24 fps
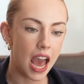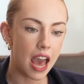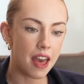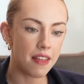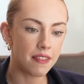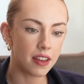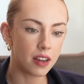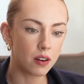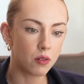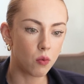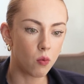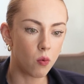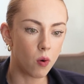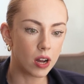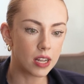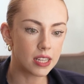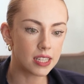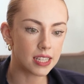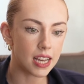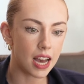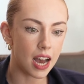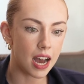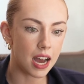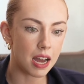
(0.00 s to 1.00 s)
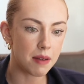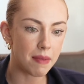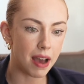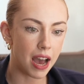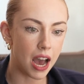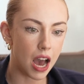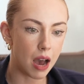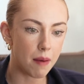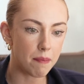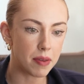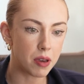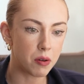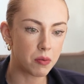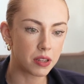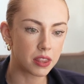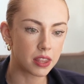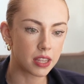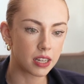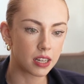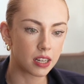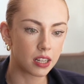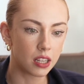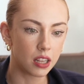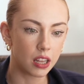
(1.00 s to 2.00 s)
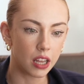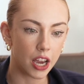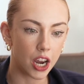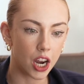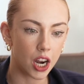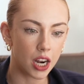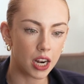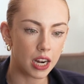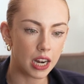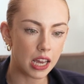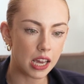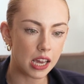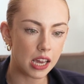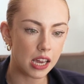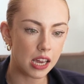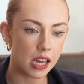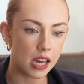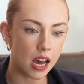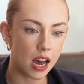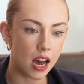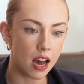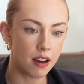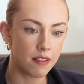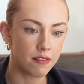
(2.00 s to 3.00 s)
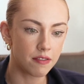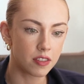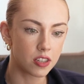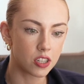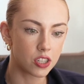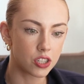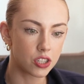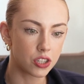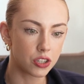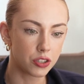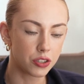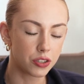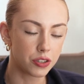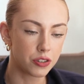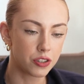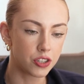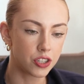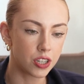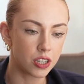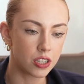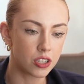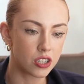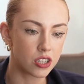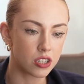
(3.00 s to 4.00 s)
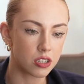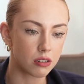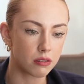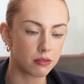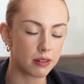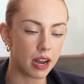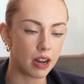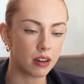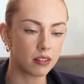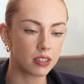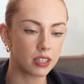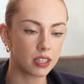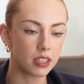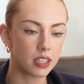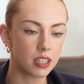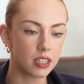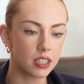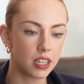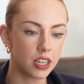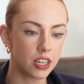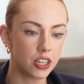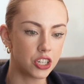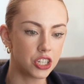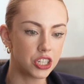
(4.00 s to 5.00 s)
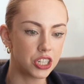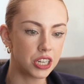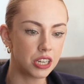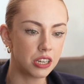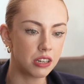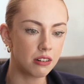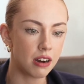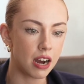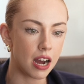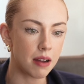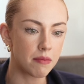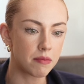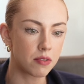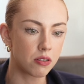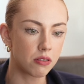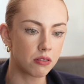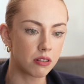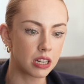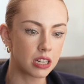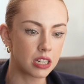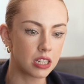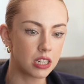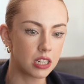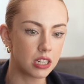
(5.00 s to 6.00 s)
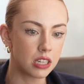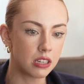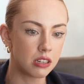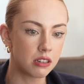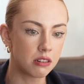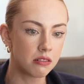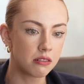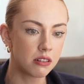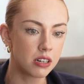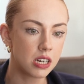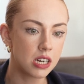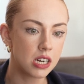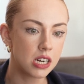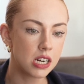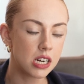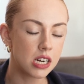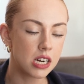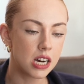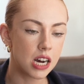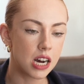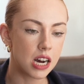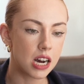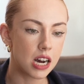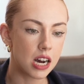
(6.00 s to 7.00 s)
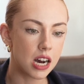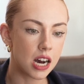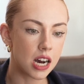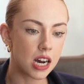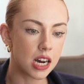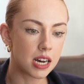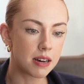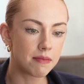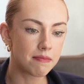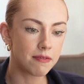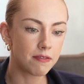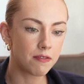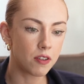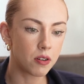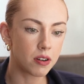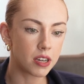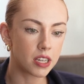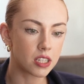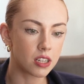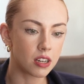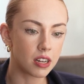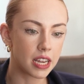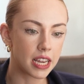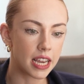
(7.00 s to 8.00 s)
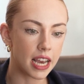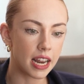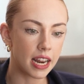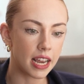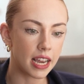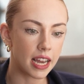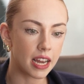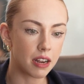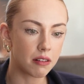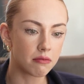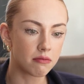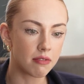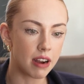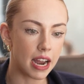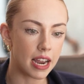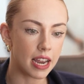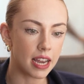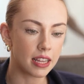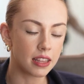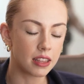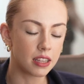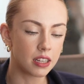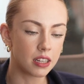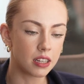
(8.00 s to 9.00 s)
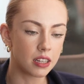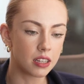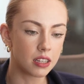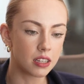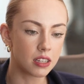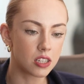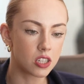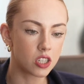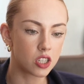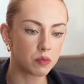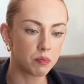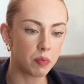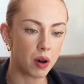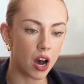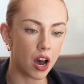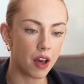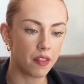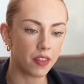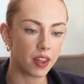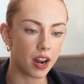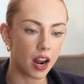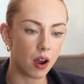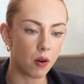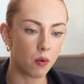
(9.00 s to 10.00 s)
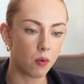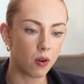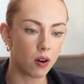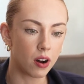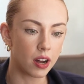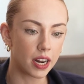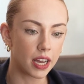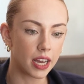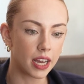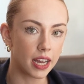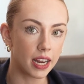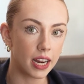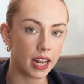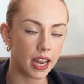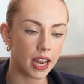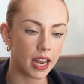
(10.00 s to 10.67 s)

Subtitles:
And then once I'm happy with the clarity of the solution surrounding the tissue, I'm going to focus on getting it right in the spot that I want it.